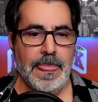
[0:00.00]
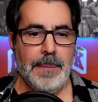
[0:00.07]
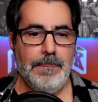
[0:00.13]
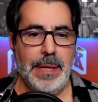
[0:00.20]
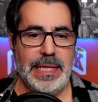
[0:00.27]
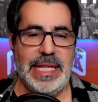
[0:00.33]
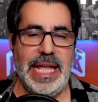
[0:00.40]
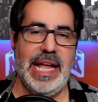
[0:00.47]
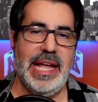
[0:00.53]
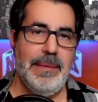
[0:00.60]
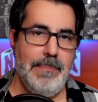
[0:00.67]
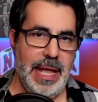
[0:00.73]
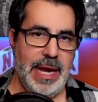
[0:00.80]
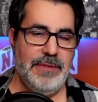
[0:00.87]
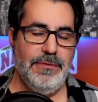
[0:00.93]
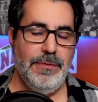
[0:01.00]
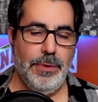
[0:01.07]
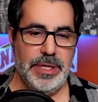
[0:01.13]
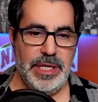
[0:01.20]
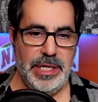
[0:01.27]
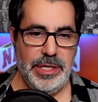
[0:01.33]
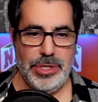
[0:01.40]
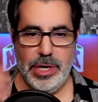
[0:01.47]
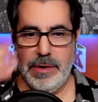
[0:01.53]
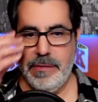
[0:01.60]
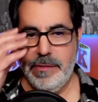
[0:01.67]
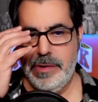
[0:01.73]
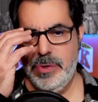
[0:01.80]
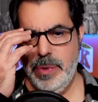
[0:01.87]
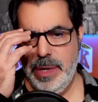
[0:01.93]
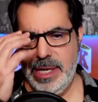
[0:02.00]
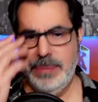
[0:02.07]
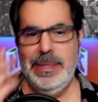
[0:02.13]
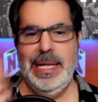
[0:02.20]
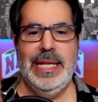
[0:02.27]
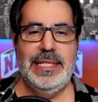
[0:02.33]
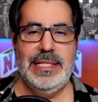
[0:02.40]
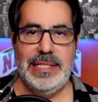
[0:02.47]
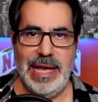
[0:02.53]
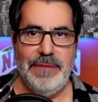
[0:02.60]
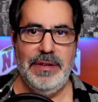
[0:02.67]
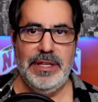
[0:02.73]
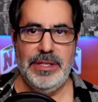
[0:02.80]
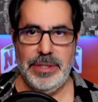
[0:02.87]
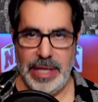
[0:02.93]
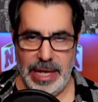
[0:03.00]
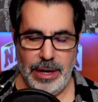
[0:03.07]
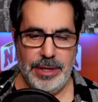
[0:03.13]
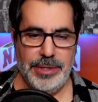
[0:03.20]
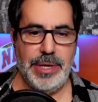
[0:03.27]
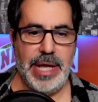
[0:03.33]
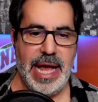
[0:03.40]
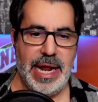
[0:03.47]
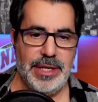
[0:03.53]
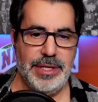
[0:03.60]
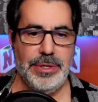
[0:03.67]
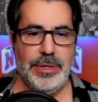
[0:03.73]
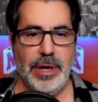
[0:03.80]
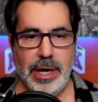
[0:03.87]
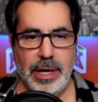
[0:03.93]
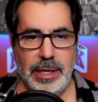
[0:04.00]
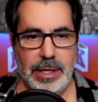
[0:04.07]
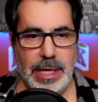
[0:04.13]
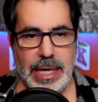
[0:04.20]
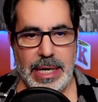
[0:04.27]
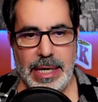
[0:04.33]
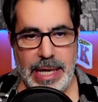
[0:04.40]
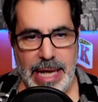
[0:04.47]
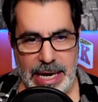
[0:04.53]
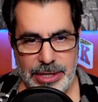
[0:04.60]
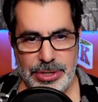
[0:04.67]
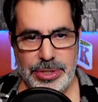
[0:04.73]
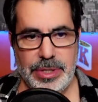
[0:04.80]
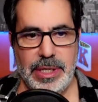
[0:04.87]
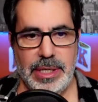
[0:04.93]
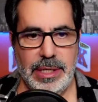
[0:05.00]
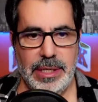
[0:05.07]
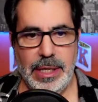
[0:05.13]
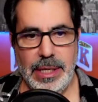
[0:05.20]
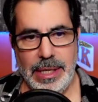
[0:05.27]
But they committed 14 turnovers. We committed 7. So that also added to our extra.